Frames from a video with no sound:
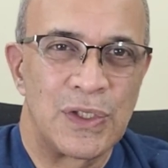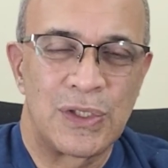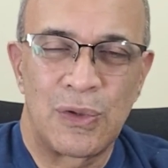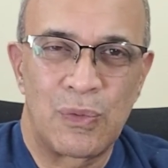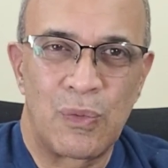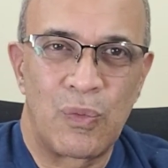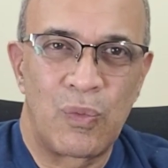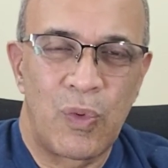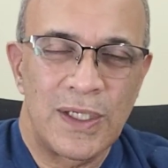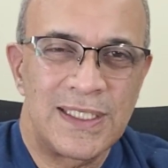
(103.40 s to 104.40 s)
so
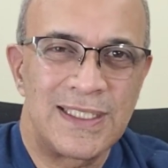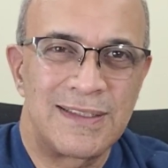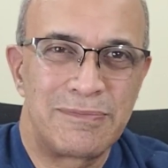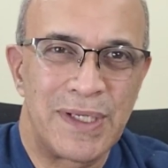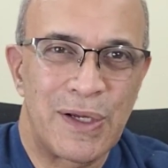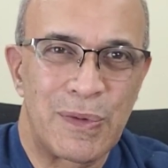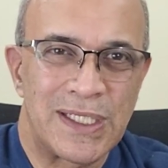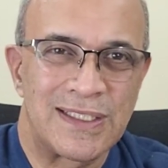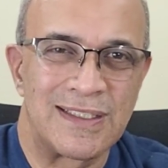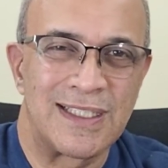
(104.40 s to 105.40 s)
what is the big
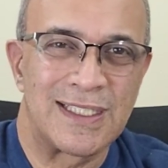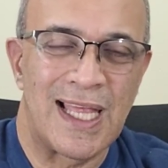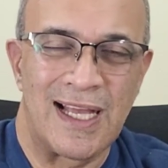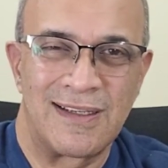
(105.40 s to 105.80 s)
question that's